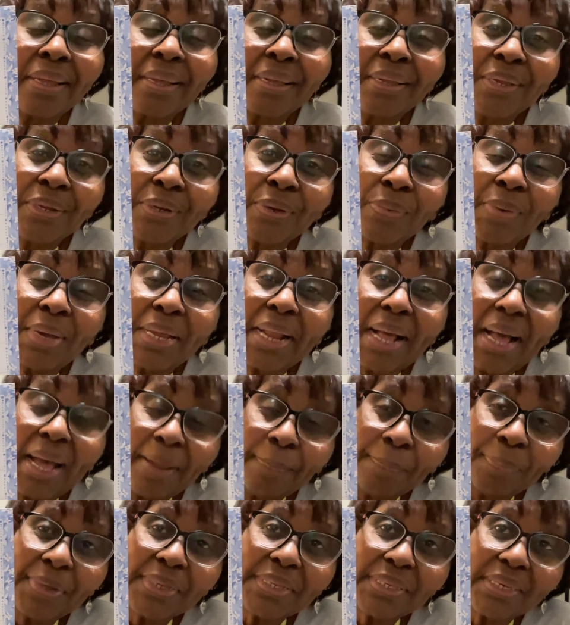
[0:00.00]
You know what? I
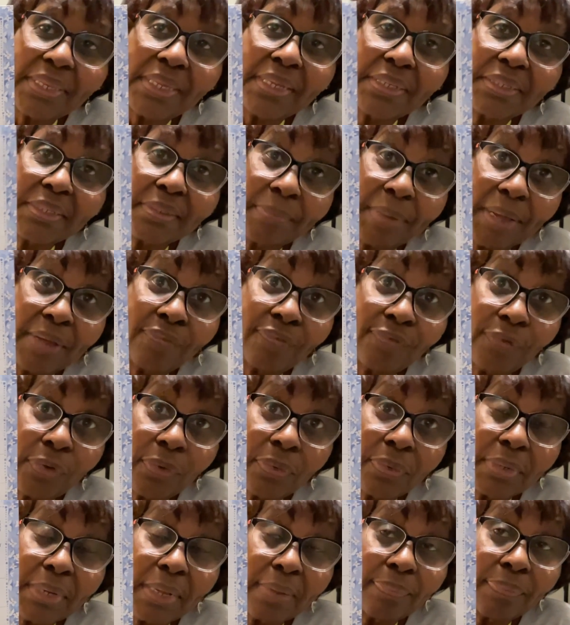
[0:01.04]
put things in my
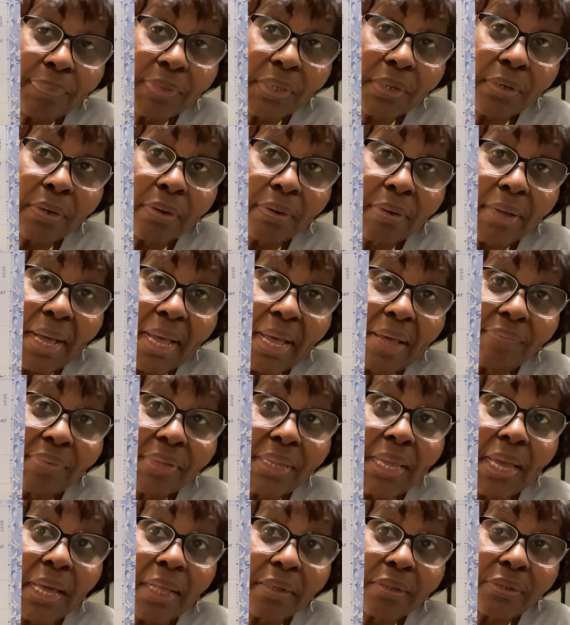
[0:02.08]
phone. I have a
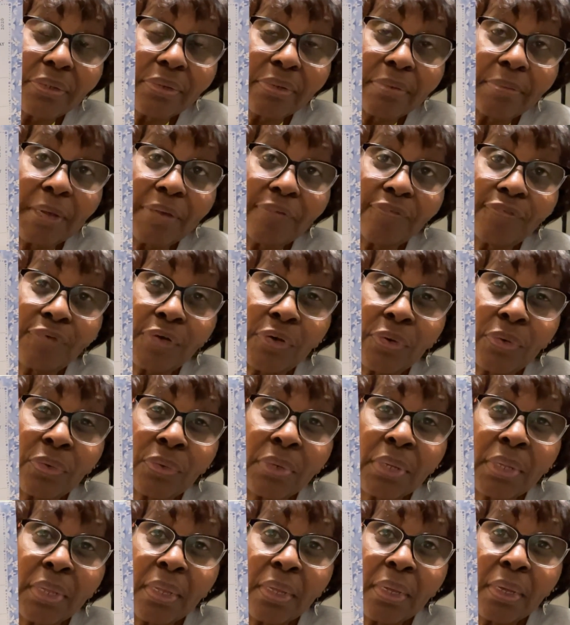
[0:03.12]
calendar in my
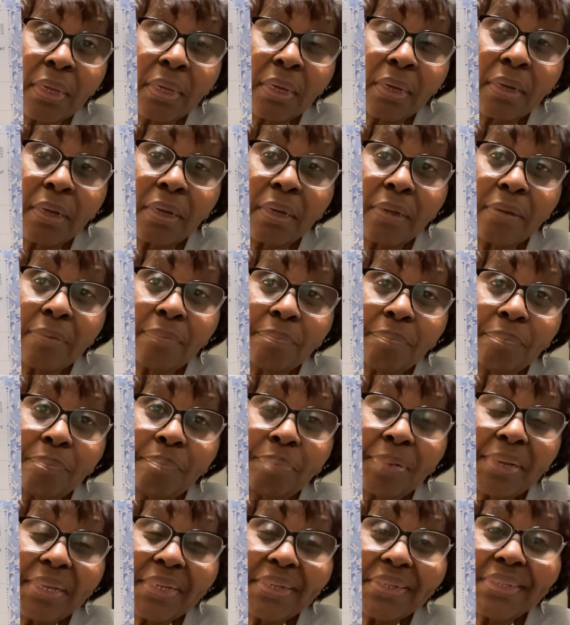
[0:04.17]
phone,
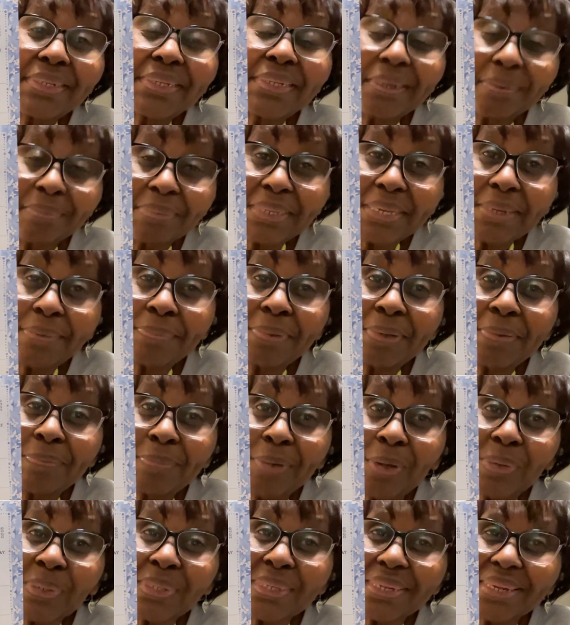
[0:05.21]
but
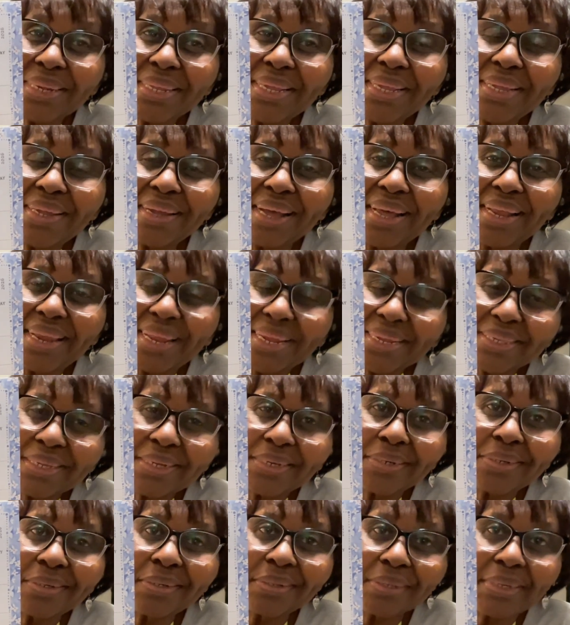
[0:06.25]
mostly I like to
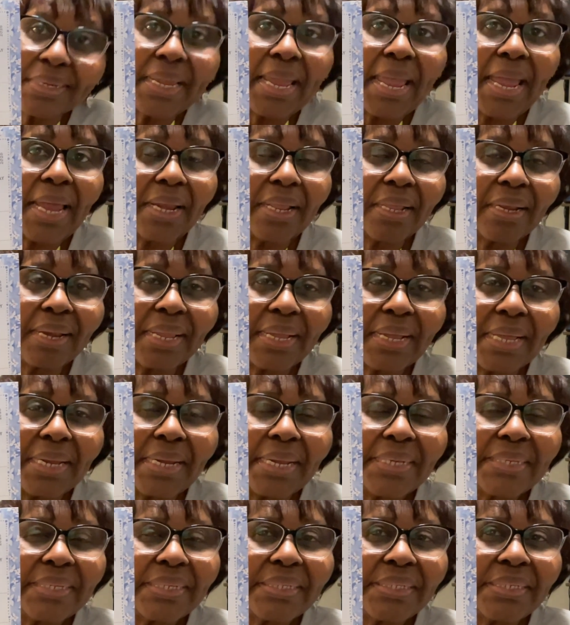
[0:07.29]
look at it. Like I
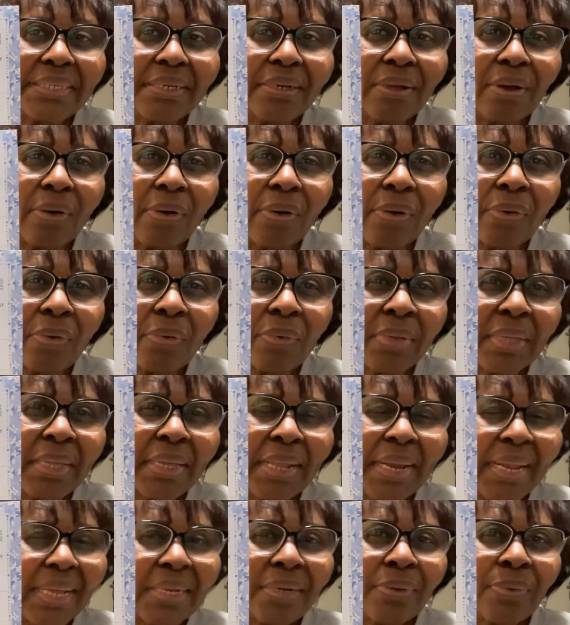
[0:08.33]
like to see I
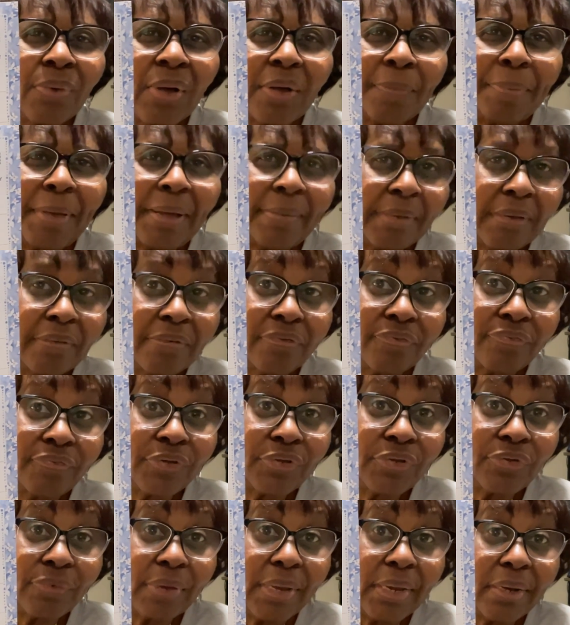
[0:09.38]
like to walk by my
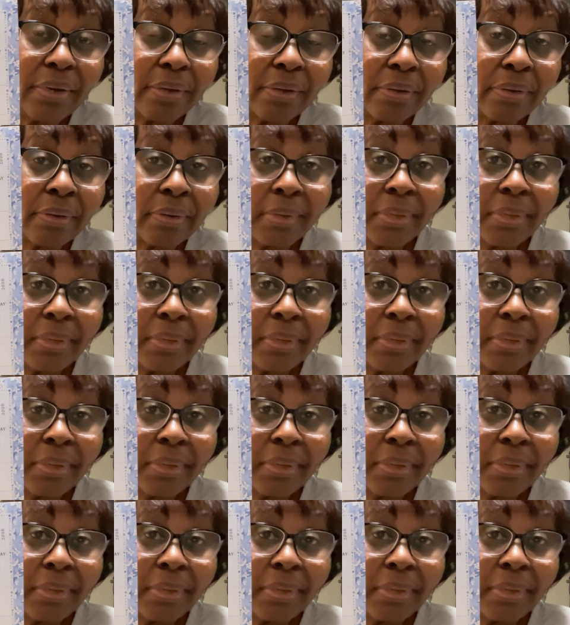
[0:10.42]
refrigerator